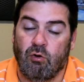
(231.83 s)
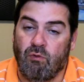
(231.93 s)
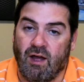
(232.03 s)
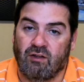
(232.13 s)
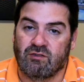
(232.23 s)

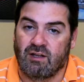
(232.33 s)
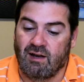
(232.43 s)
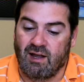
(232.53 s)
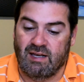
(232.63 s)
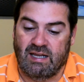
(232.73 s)

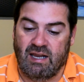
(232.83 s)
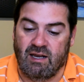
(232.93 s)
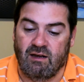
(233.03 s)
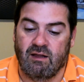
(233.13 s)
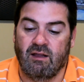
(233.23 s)

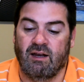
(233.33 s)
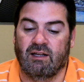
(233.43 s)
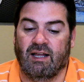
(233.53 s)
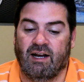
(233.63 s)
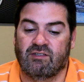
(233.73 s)
2019 in
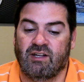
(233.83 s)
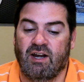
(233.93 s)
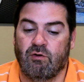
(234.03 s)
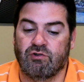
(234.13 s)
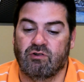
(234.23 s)
Atlantic
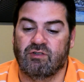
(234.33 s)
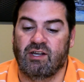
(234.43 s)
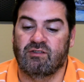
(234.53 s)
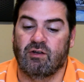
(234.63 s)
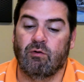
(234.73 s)
City, New
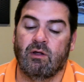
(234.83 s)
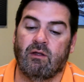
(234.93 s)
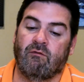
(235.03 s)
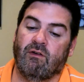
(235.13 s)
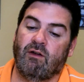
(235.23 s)
Jersey. So,
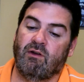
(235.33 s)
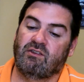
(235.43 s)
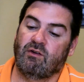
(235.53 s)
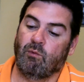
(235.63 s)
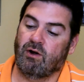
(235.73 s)
very
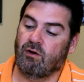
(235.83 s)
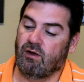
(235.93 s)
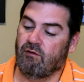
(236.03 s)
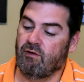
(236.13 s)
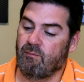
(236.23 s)
recent winner
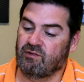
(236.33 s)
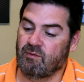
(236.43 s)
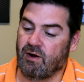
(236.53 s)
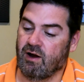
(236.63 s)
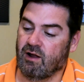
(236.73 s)
of Miss
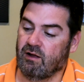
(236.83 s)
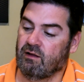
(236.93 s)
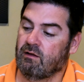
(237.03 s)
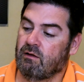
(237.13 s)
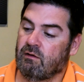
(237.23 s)

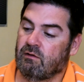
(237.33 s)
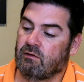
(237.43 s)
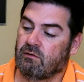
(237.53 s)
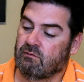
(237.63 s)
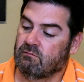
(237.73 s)
America
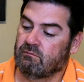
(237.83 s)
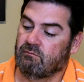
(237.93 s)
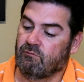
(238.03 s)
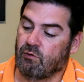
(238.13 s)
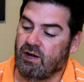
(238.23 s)

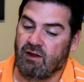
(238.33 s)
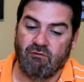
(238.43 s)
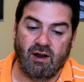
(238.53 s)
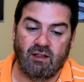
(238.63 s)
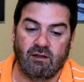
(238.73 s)
for Nia
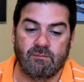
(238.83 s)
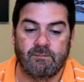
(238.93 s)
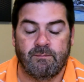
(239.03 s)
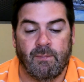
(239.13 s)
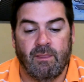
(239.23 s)
Franklin.
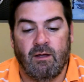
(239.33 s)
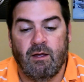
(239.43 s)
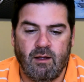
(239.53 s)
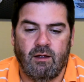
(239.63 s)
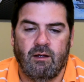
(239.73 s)

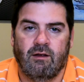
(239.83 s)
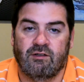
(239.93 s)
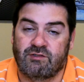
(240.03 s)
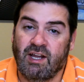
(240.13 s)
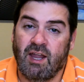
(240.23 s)

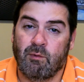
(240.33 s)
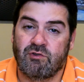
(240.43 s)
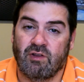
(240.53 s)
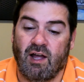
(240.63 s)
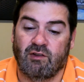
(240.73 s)
Sticking with
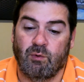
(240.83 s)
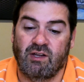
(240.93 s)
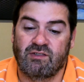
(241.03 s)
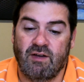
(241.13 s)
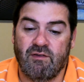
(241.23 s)
July
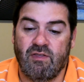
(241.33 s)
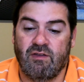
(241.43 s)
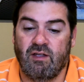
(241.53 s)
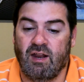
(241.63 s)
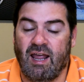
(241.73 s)

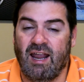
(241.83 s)
27th, in